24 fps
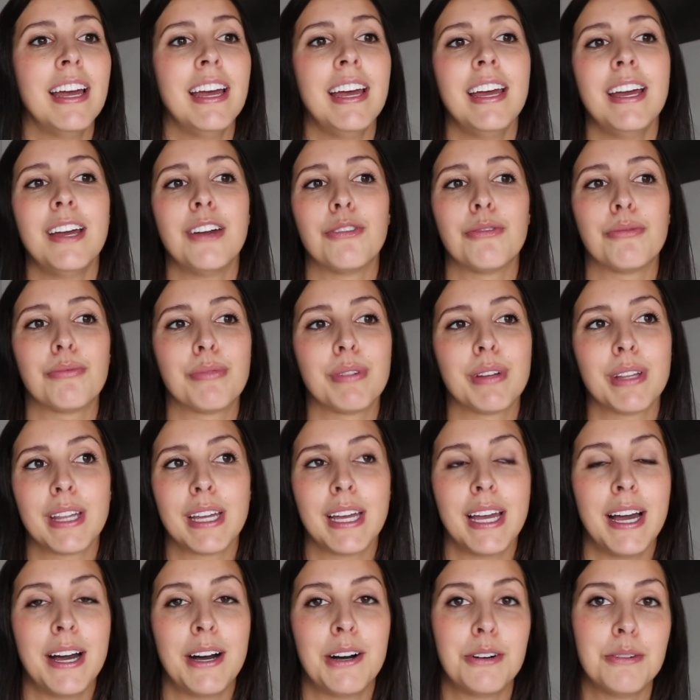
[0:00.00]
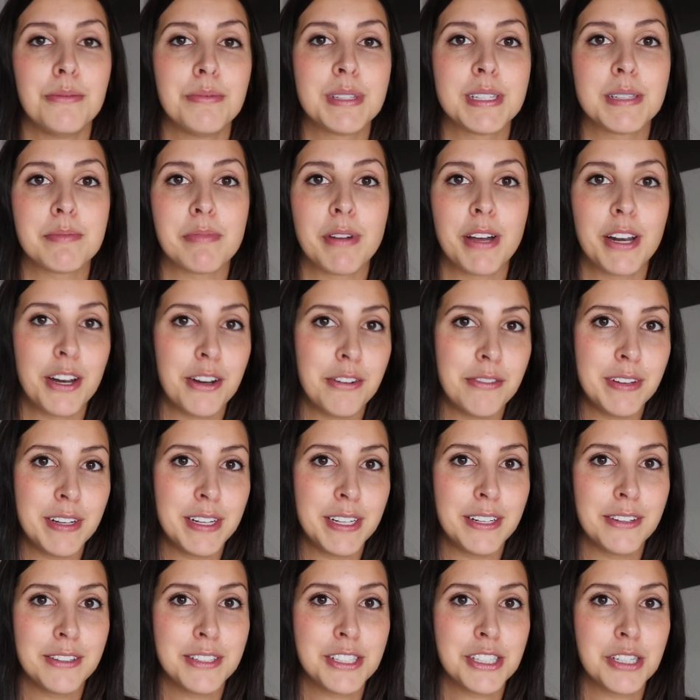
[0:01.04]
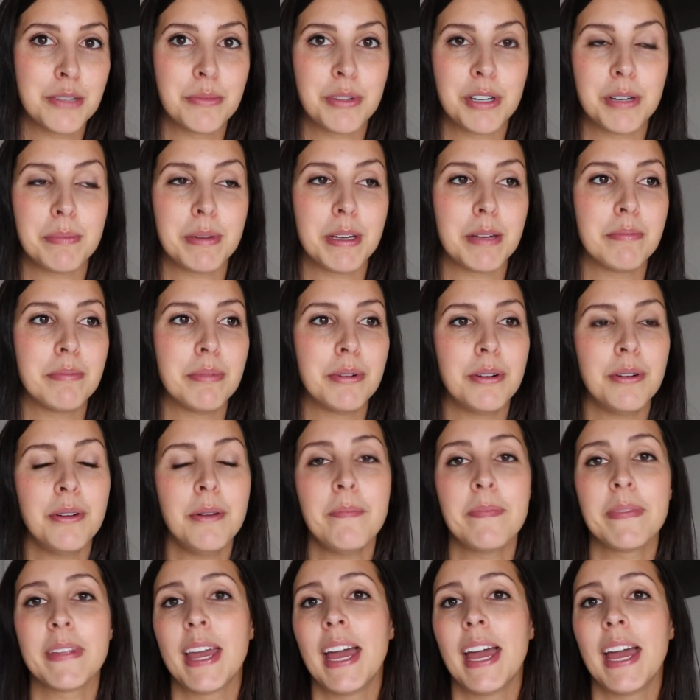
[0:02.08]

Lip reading: It really helps spread our videos to more people.